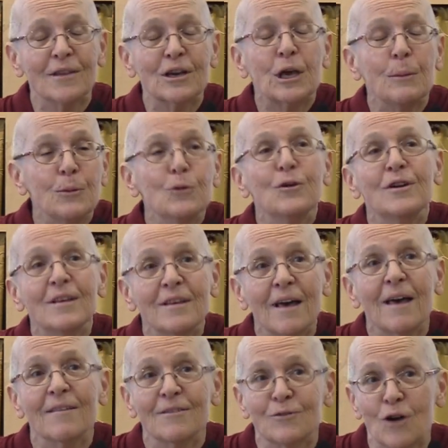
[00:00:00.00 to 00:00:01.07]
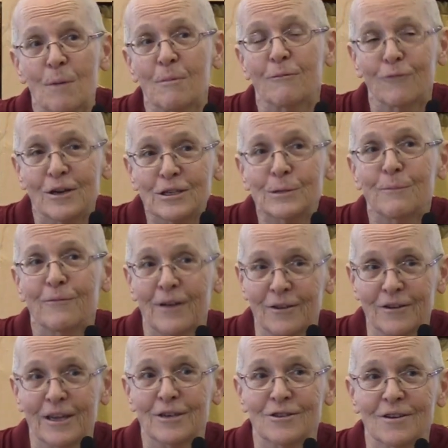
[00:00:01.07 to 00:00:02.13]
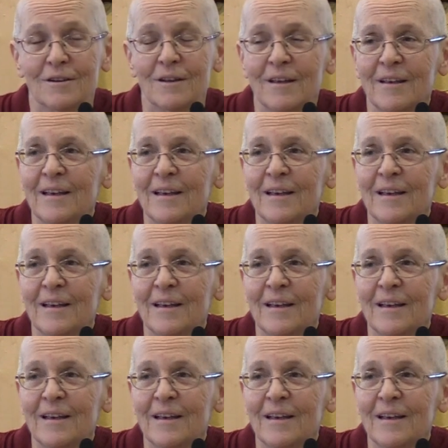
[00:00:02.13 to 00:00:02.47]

the community at the Dharma Friendship Foundation.